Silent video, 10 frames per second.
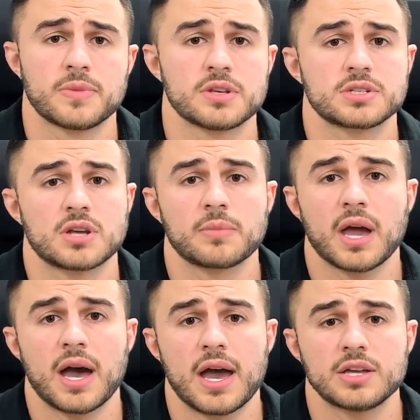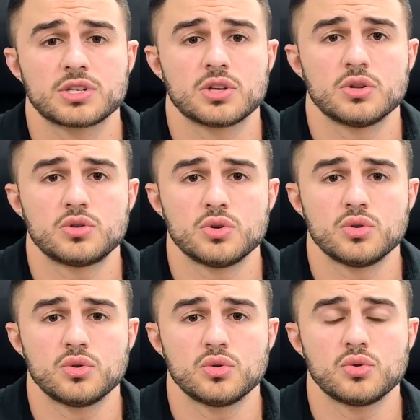Some guys
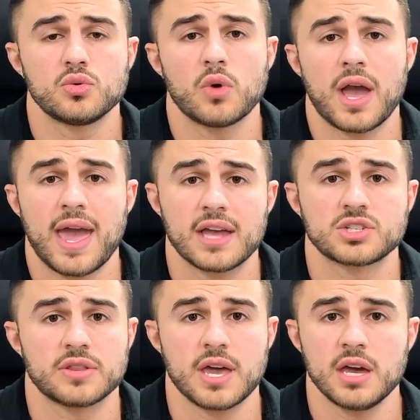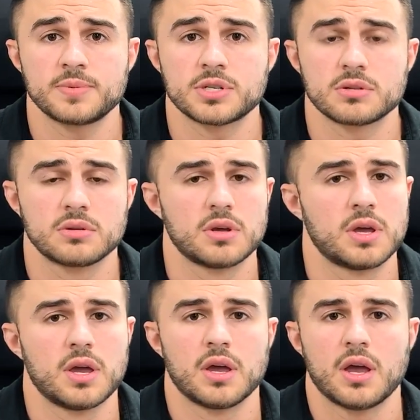do hands on the hips,
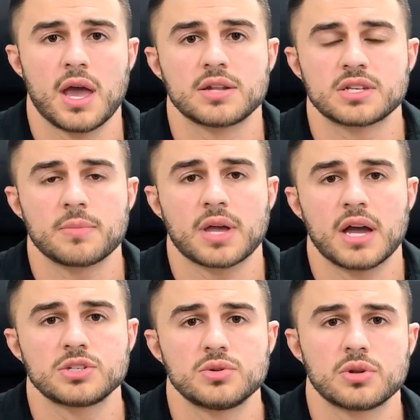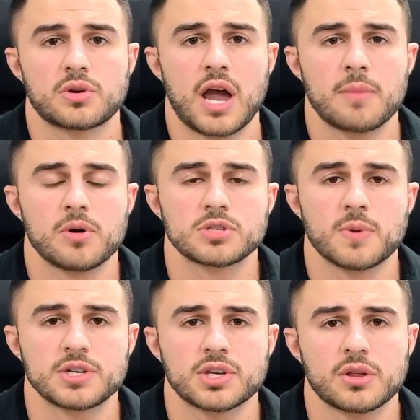and some guys do the crab most
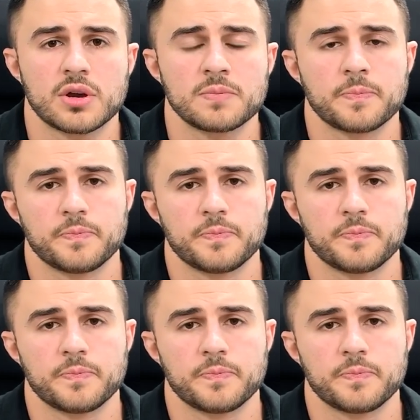muscular.